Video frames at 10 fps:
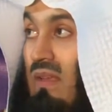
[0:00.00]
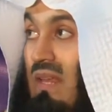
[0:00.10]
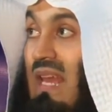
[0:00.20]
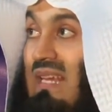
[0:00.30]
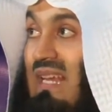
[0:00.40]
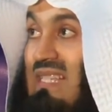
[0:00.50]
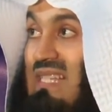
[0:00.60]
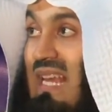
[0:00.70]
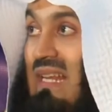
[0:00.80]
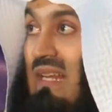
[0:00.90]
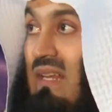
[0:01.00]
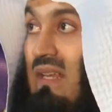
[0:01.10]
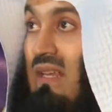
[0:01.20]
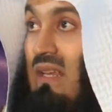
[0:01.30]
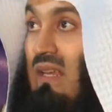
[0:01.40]
Like I said,
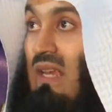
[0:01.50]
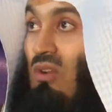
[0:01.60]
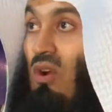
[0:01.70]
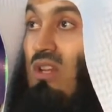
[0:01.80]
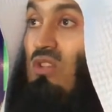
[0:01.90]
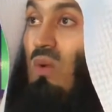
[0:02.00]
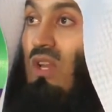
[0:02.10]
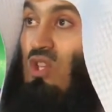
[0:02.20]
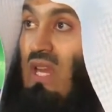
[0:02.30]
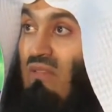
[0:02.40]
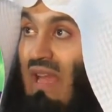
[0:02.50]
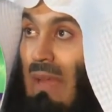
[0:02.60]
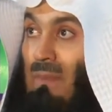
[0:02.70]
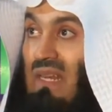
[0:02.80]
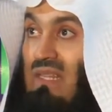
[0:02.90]
in order to achieve
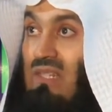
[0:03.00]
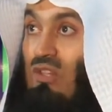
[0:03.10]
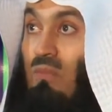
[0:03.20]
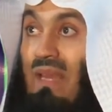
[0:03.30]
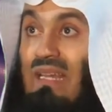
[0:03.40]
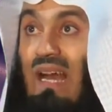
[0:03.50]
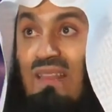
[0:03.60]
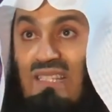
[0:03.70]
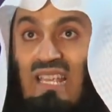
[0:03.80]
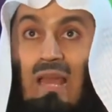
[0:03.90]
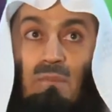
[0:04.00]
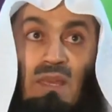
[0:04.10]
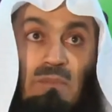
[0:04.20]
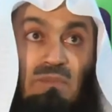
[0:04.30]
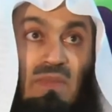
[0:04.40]
happiness, you make others happy.